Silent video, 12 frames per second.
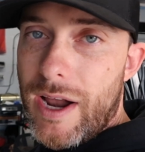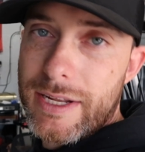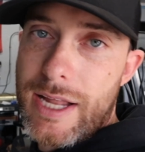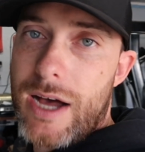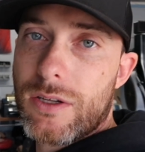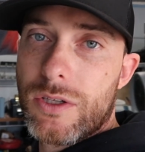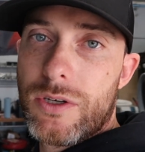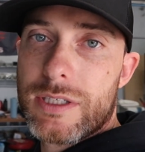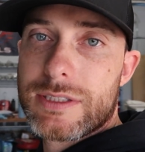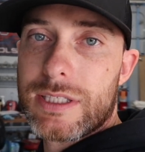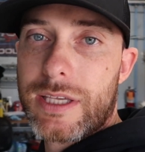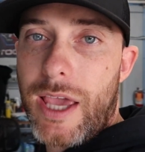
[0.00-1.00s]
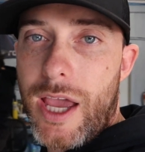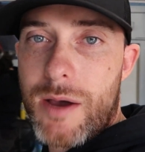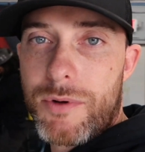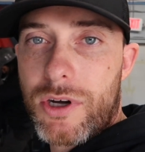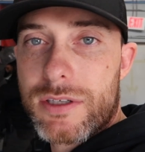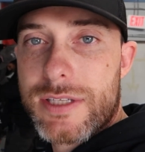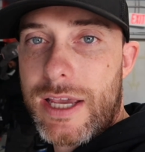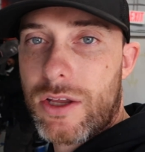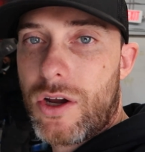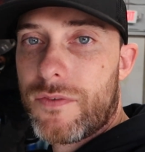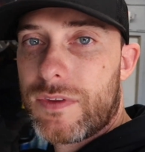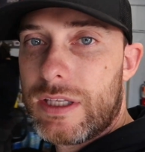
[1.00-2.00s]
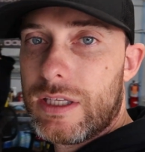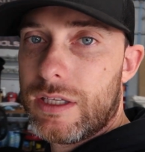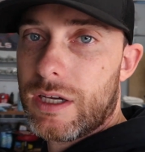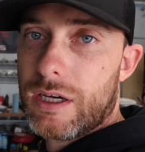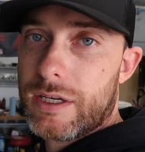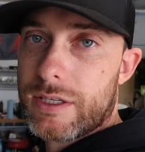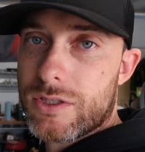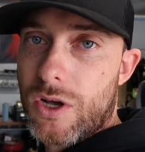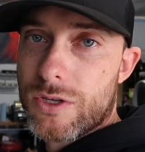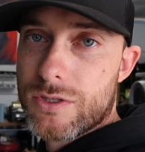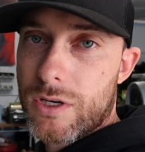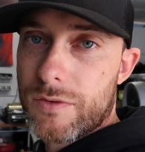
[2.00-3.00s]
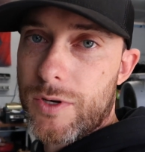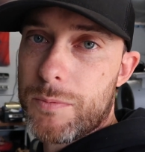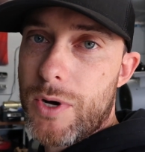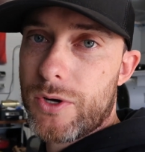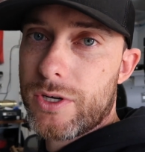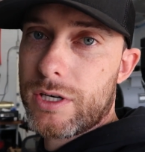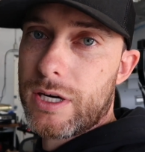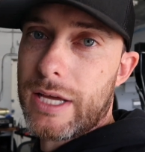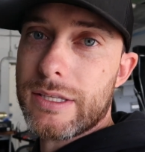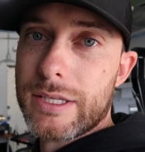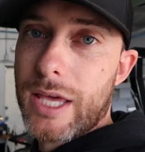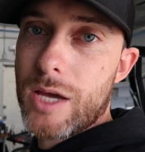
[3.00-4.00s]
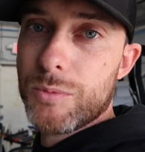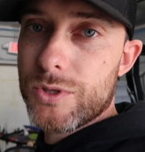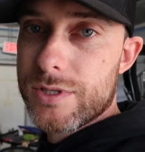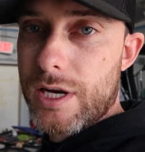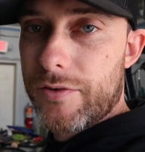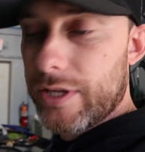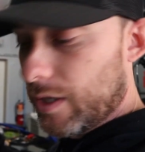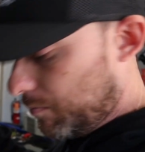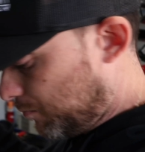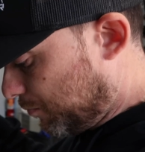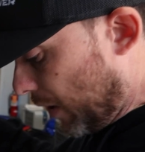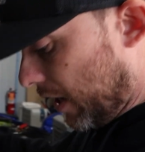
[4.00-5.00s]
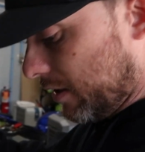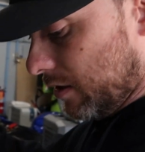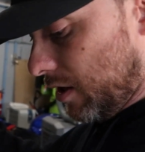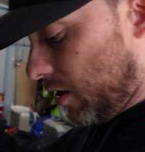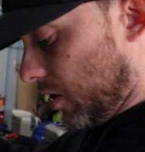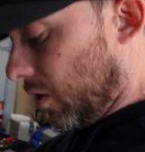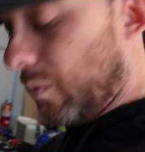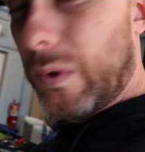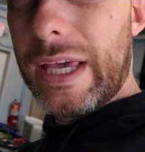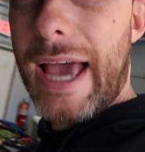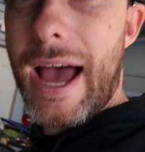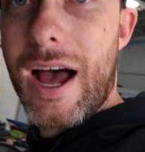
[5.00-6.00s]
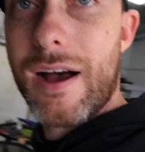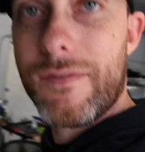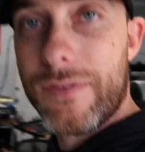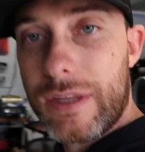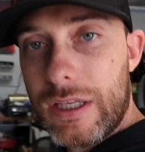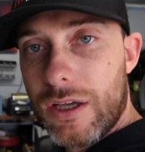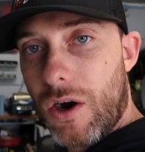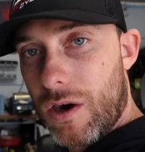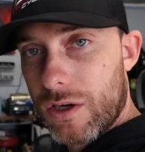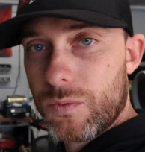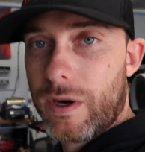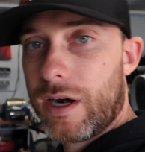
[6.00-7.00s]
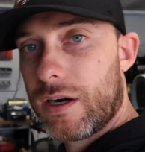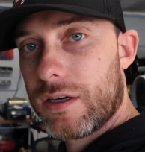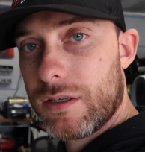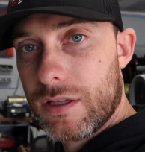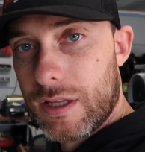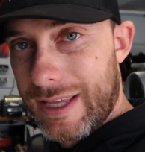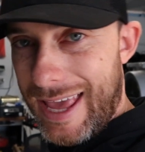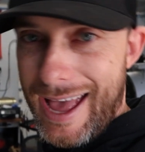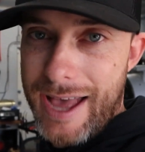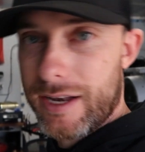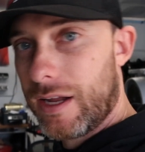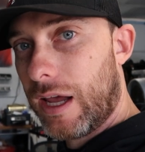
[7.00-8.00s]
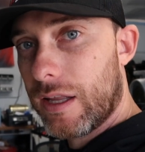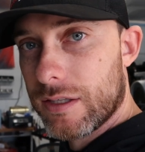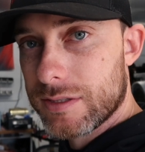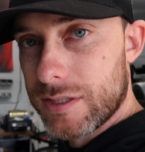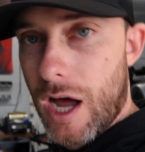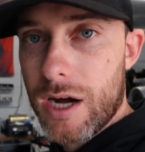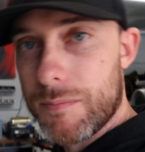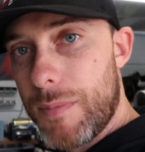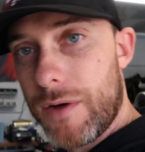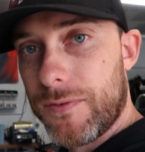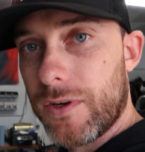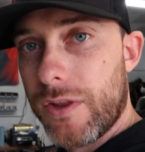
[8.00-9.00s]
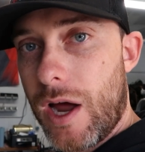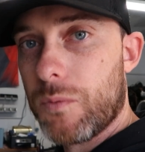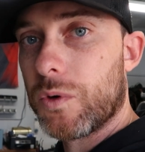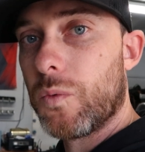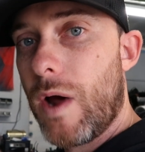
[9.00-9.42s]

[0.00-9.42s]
right now, Lewis and Cam are taking off the exhaust servo motor and the cables and everything, but we have the hardware, the cat, and the stock muffler that we're